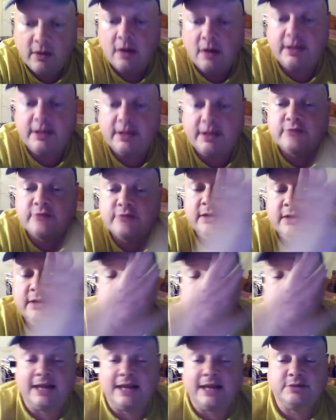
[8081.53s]
Thanks, Real
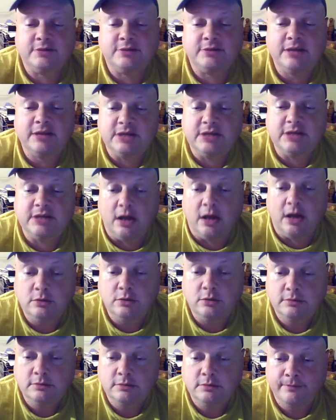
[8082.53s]
Life Captured. Let me know.